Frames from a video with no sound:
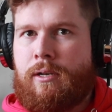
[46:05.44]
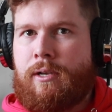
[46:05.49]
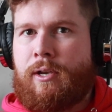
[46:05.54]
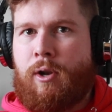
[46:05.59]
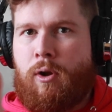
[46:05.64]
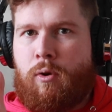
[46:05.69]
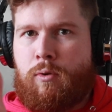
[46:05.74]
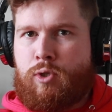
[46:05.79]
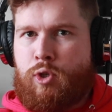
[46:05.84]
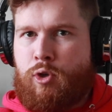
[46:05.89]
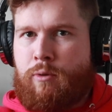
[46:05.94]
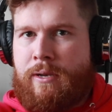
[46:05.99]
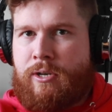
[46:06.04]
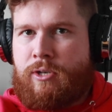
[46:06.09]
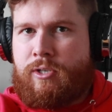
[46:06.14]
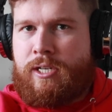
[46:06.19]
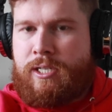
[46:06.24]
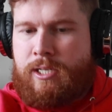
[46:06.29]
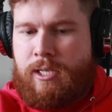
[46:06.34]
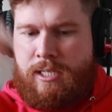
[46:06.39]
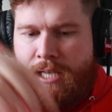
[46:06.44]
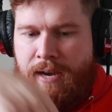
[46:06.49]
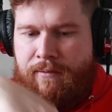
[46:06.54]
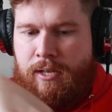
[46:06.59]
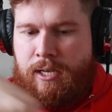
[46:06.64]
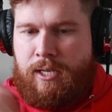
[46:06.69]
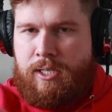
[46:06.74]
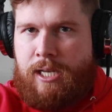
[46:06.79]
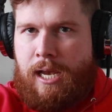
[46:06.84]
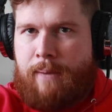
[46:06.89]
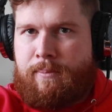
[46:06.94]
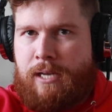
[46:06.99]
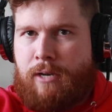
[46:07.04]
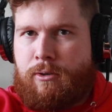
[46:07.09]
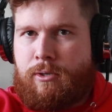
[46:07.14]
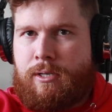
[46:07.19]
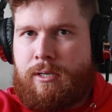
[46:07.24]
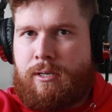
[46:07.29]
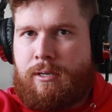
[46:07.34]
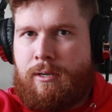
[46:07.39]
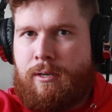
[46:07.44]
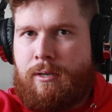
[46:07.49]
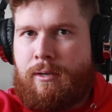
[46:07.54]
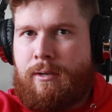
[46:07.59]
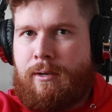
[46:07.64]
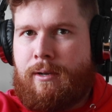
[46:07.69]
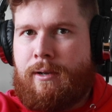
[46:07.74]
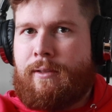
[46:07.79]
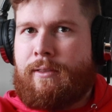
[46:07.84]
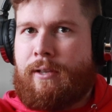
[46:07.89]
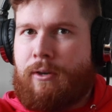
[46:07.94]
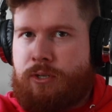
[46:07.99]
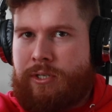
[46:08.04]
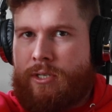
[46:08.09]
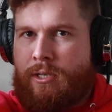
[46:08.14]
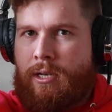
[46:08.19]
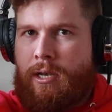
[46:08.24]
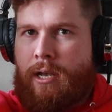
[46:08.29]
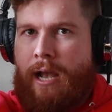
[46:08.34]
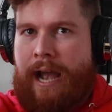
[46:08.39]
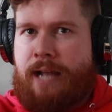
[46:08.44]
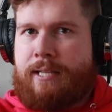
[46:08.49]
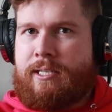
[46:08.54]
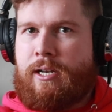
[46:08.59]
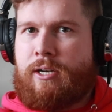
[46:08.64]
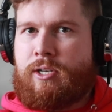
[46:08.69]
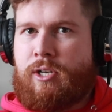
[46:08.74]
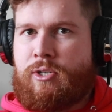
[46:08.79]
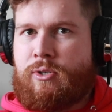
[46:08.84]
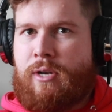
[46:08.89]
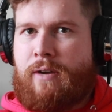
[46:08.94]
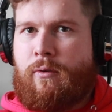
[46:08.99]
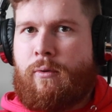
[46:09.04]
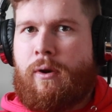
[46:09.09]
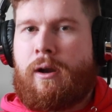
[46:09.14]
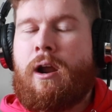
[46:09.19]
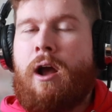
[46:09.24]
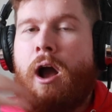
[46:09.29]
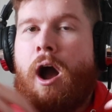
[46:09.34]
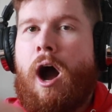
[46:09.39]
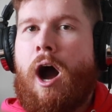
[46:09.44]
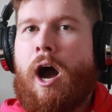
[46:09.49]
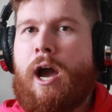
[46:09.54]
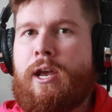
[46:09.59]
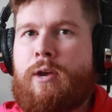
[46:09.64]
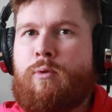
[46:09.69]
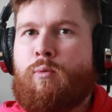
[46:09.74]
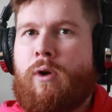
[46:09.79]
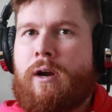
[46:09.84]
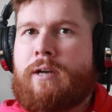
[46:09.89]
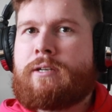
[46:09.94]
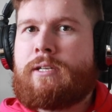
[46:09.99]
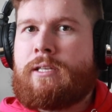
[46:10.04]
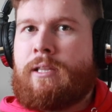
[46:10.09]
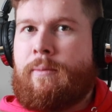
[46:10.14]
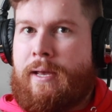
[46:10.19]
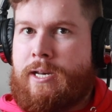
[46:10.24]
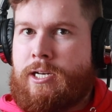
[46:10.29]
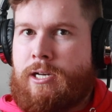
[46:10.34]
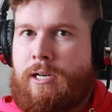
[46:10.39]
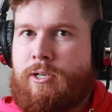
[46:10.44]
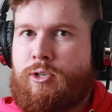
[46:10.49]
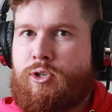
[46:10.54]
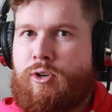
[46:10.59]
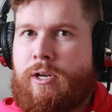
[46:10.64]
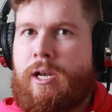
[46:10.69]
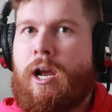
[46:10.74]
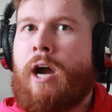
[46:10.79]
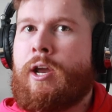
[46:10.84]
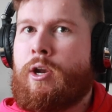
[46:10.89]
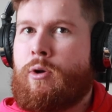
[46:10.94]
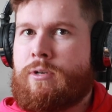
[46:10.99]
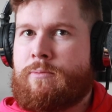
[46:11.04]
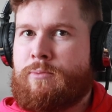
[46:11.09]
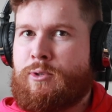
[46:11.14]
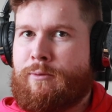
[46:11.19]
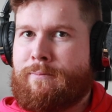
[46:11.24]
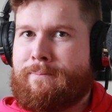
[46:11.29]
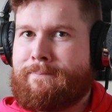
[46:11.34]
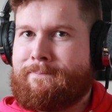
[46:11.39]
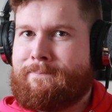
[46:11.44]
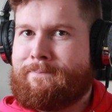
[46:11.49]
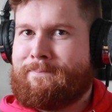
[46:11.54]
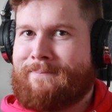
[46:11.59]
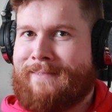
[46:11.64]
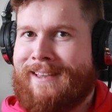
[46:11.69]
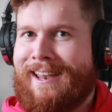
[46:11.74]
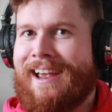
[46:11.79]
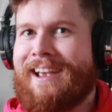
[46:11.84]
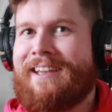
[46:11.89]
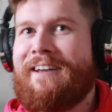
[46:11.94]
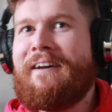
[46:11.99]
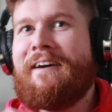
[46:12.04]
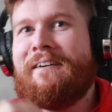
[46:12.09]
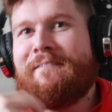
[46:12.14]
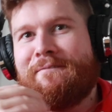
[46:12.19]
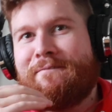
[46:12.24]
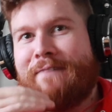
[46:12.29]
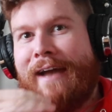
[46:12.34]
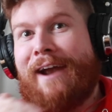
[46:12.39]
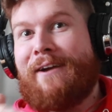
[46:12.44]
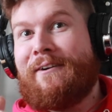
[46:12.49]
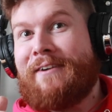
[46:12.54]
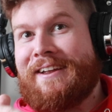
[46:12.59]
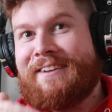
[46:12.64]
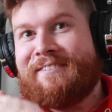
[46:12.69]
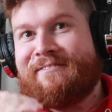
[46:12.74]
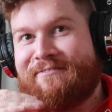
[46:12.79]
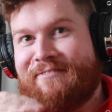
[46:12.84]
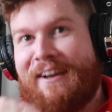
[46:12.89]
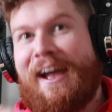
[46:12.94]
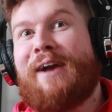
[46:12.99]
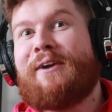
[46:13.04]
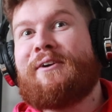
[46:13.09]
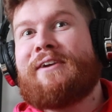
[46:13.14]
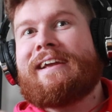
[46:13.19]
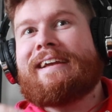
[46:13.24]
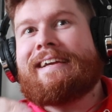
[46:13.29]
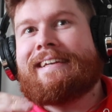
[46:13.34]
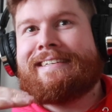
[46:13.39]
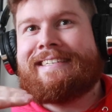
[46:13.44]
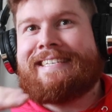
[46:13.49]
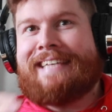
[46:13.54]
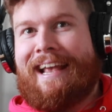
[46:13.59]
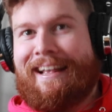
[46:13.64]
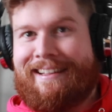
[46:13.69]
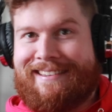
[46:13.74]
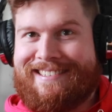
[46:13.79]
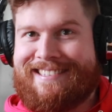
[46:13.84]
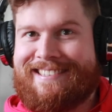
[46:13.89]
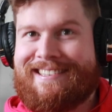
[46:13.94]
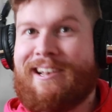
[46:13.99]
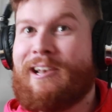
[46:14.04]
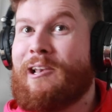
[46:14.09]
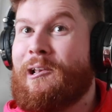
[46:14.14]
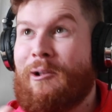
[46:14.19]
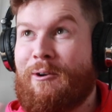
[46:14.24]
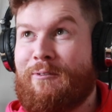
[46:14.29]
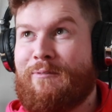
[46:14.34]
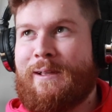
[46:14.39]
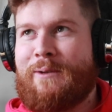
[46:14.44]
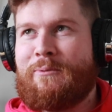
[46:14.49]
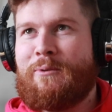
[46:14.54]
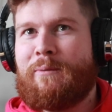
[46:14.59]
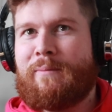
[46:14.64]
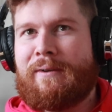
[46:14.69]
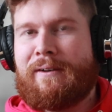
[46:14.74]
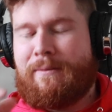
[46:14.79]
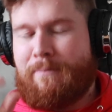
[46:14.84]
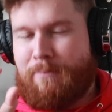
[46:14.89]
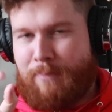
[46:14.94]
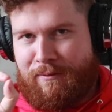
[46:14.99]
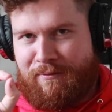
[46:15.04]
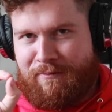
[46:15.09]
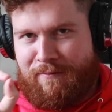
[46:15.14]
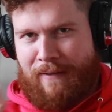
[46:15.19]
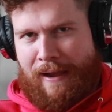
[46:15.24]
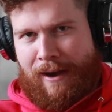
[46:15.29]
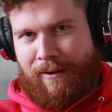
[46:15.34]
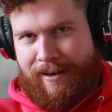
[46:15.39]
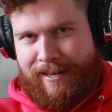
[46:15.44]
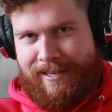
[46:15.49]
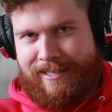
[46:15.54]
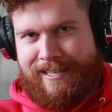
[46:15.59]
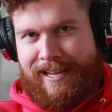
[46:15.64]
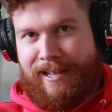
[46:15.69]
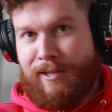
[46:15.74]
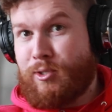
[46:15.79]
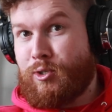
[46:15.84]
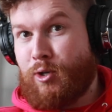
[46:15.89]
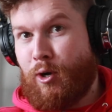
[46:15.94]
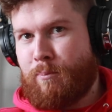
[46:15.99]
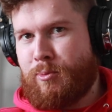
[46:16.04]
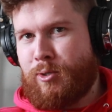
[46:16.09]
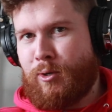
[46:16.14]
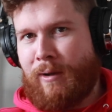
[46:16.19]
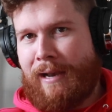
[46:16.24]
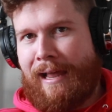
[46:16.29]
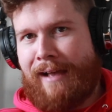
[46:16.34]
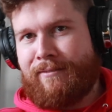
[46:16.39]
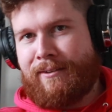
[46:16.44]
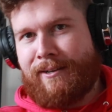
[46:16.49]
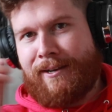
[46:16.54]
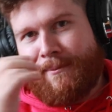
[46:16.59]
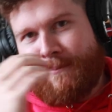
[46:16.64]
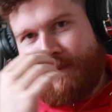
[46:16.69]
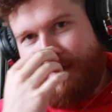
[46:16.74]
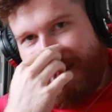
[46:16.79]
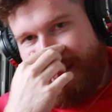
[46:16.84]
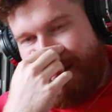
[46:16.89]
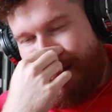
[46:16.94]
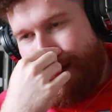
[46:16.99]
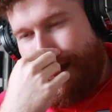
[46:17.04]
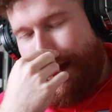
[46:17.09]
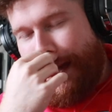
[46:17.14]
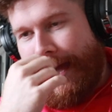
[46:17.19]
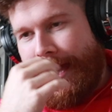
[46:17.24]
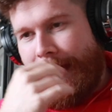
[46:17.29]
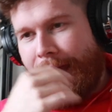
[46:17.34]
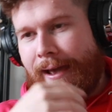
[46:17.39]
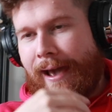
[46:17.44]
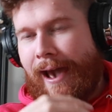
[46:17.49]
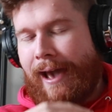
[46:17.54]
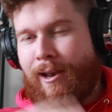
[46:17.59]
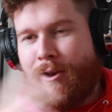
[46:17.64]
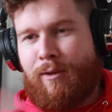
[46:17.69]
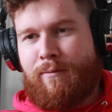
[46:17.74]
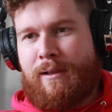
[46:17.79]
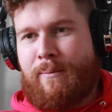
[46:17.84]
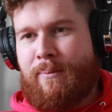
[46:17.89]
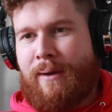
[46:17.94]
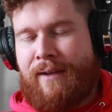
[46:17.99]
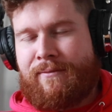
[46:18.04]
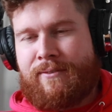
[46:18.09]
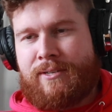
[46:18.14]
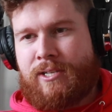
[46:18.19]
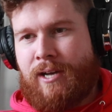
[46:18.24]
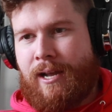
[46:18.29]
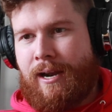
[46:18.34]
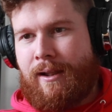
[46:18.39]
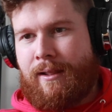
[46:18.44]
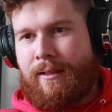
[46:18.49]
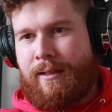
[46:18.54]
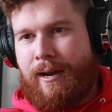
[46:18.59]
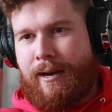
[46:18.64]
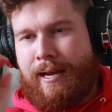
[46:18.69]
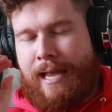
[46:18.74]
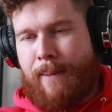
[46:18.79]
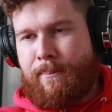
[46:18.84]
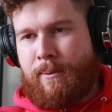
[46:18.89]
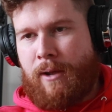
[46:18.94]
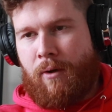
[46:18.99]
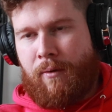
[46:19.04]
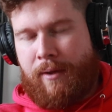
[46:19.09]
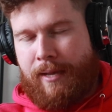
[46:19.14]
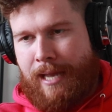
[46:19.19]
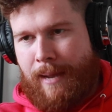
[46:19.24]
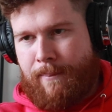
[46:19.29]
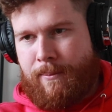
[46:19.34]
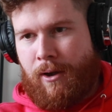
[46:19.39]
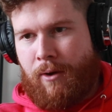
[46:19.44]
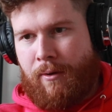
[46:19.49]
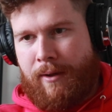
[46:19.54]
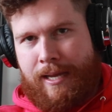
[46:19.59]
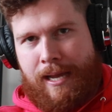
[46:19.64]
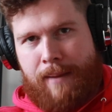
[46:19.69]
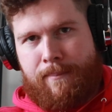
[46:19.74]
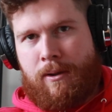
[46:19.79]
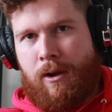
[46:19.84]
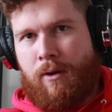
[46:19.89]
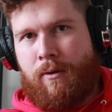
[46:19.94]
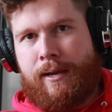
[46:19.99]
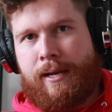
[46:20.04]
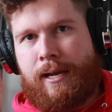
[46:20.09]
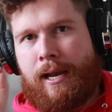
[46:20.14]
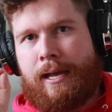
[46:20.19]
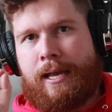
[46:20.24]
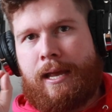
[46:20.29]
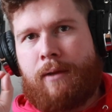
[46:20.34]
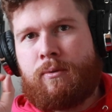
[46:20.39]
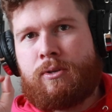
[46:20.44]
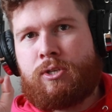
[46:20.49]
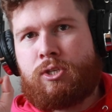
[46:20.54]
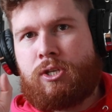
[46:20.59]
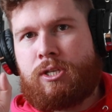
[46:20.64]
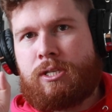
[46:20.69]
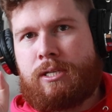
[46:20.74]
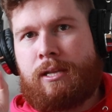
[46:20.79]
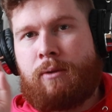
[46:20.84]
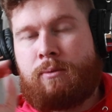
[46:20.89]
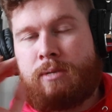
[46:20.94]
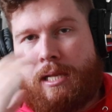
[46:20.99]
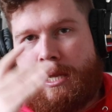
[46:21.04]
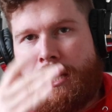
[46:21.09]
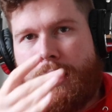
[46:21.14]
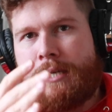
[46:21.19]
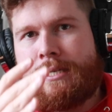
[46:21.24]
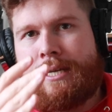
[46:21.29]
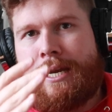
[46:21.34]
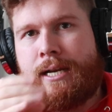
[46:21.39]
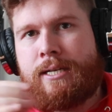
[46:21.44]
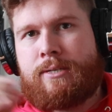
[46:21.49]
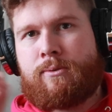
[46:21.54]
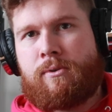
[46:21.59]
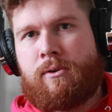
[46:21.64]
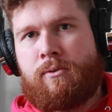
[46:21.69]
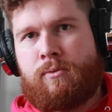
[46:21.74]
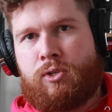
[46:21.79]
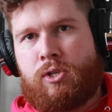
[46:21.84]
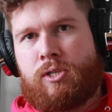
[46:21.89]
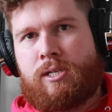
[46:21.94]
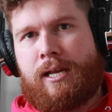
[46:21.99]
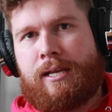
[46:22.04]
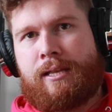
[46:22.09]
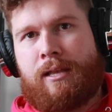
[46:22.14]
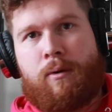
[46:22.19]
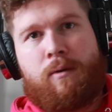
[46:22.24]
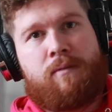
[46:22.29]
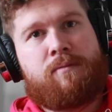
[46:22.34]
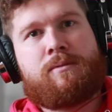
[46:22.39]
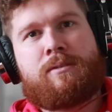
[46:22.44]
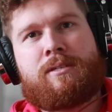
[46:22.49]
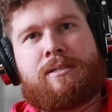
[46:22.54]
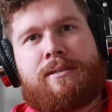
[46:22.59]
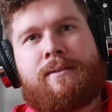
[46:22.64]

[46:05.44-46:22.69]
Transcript: You know, two meter distance. Everything is taped out. There's hand sanitizer everywhere. I worked in the medical industry. I know what I'm doing. Like, very, very intense. Lovely woman, but very intense. Up to eleven. Uh, had a lovely breakfast, got out of there, kept going, kept going, kept going. Like, it was just, there was a lot of days where it was just like there were,